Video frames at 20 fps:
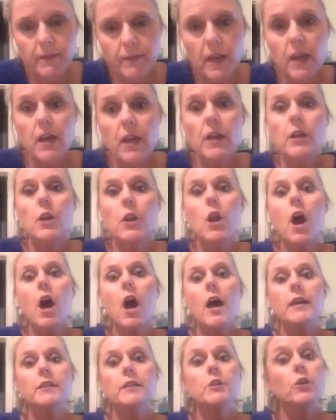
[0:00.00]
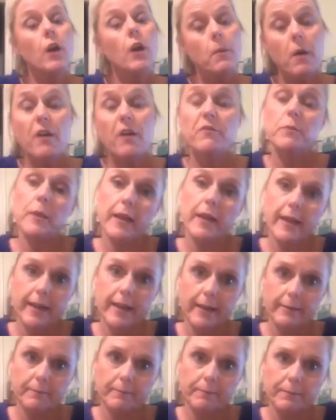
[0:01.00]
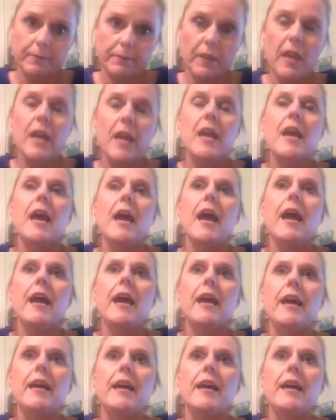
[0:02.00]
not to come off plan. And